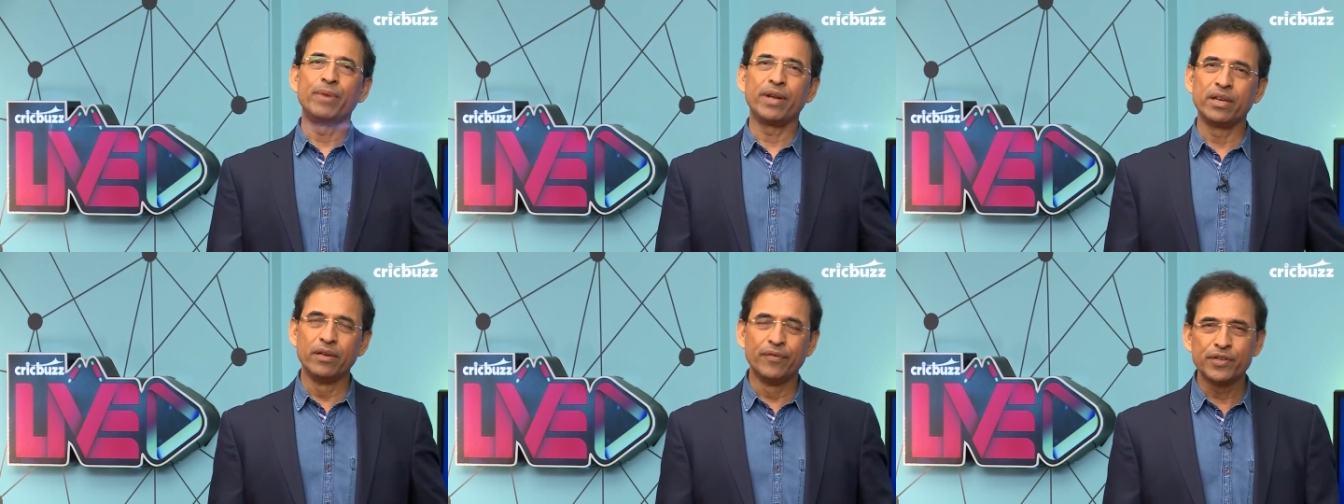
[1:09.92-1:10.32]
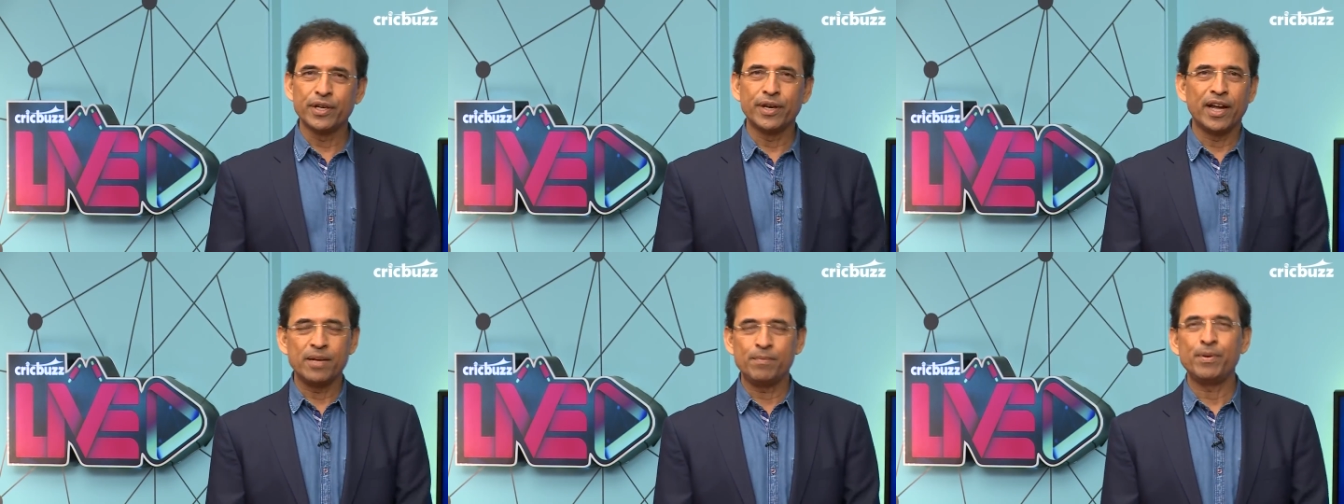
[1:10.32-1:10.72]
a
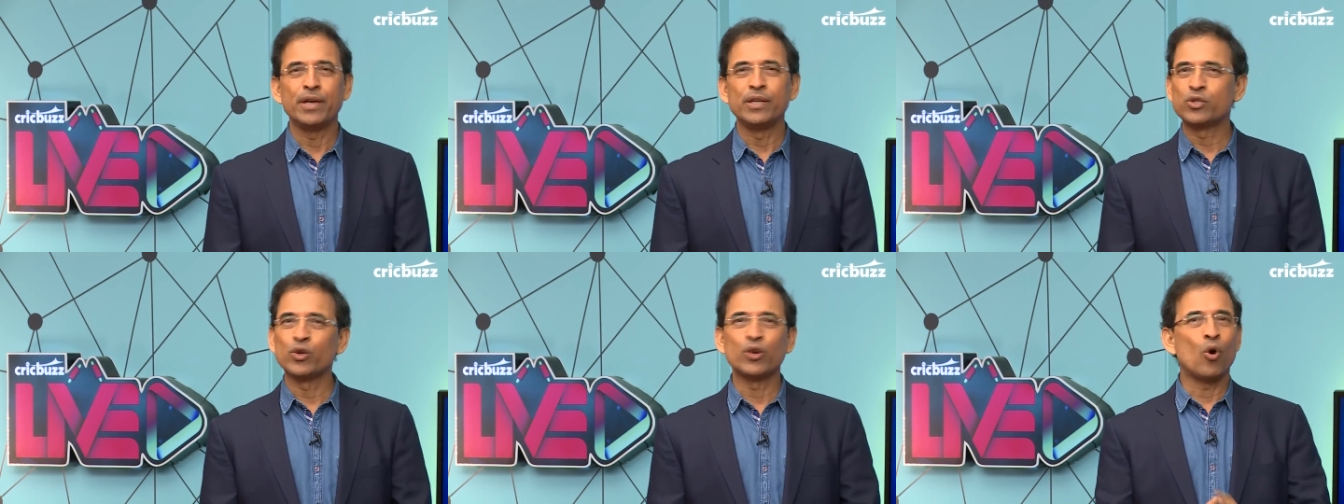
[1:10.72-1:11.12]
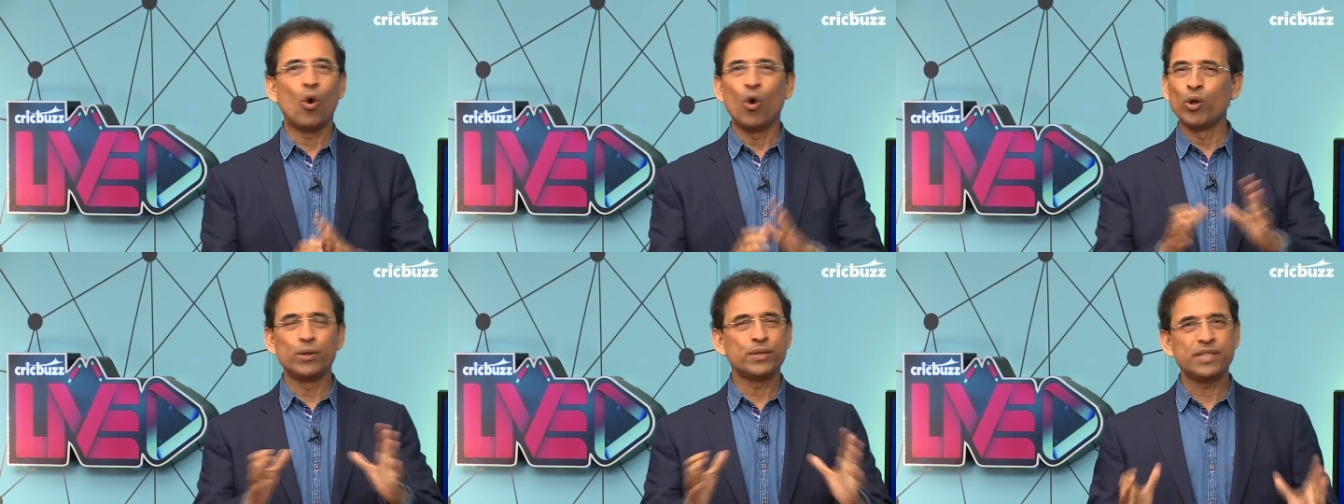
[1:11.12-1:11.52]
magnificent IPL. So it
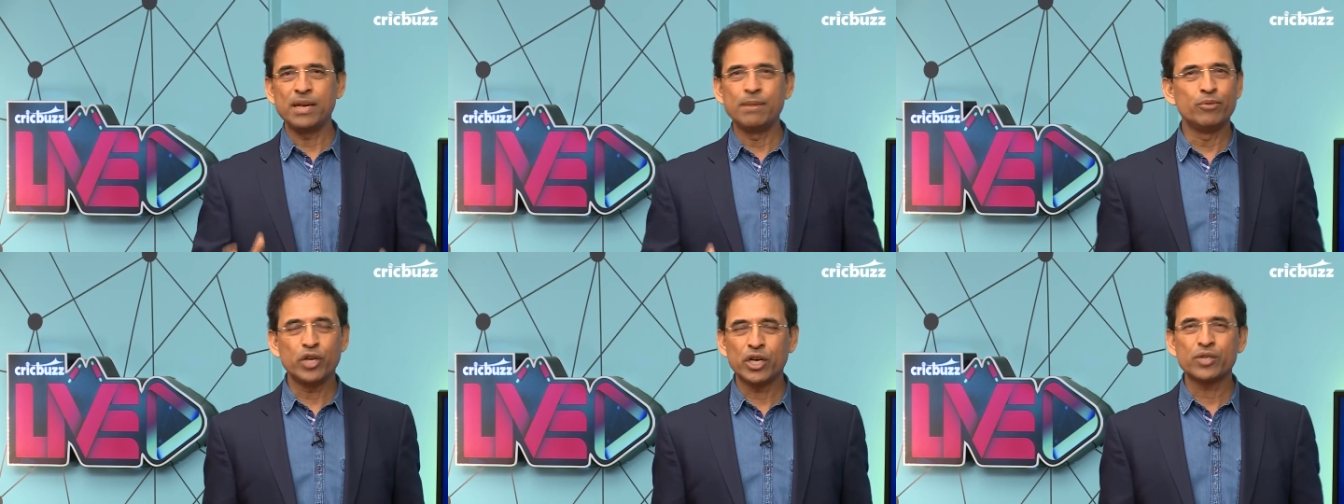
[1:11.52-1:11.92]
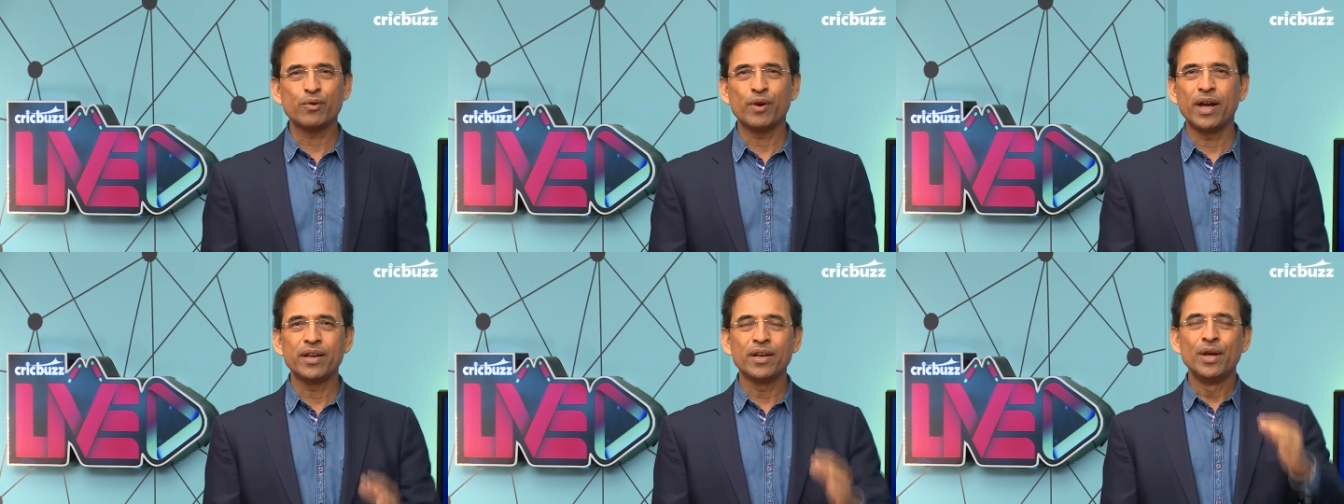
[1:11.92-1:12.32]
all seemed just
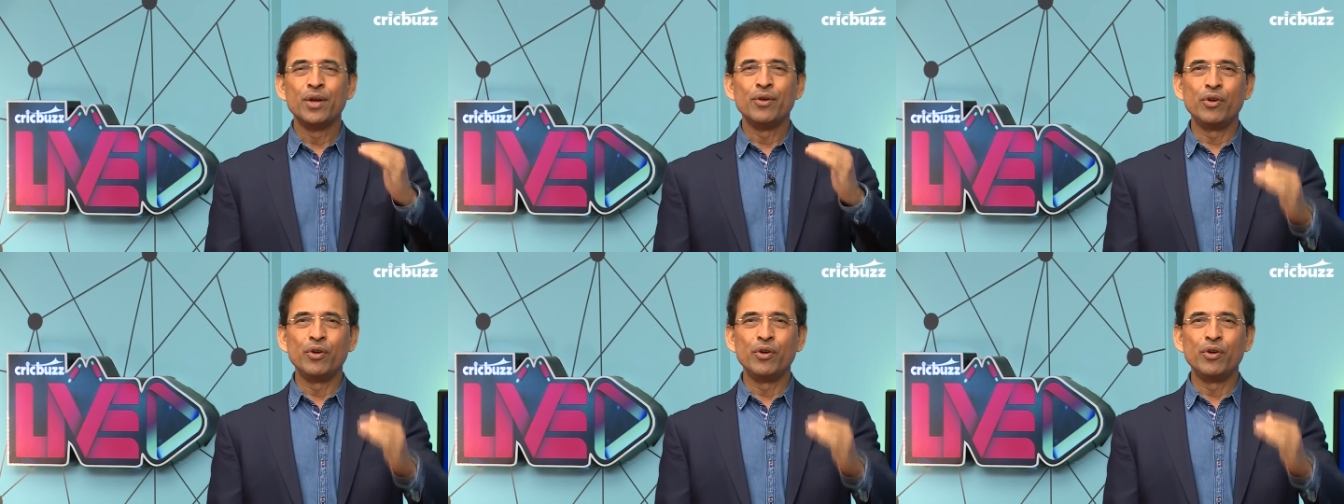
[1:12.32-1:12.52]
right.